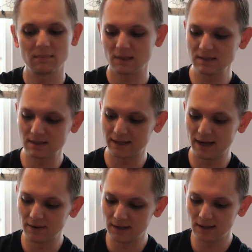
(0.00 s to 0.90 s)
This is the
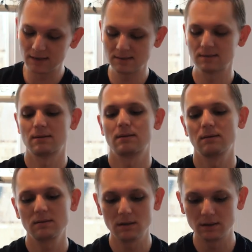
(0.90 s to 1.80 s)
carry case.
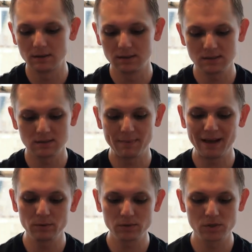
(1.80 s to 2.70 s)
So this is a
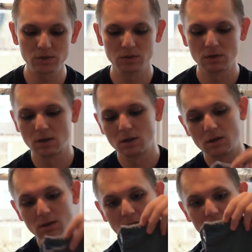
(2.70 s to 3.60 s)
pouch.
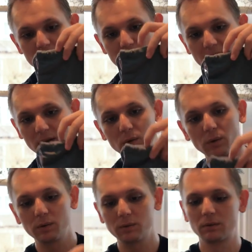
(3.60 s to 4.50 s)
It's very
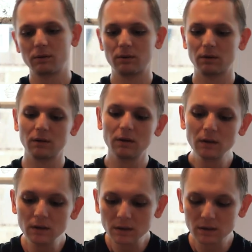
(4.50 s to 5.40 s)
cool.
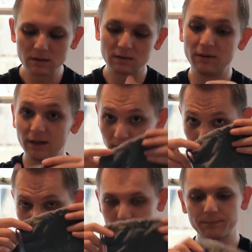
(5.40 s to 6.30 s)
It's very
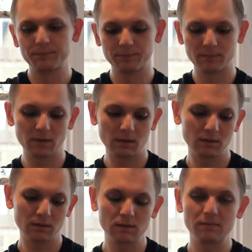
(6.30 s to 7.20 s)
good.
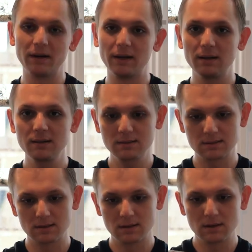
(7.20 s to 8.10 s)
It's very
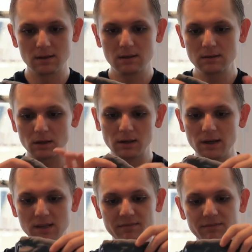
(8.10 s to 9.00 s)
nice. It's got a
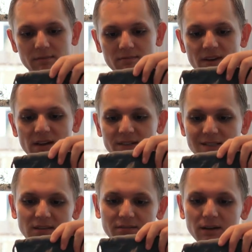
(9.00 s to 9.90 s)
nice
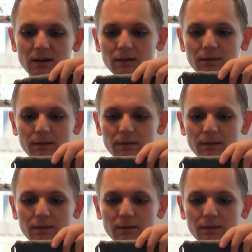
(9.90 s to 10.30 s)
velvety feel.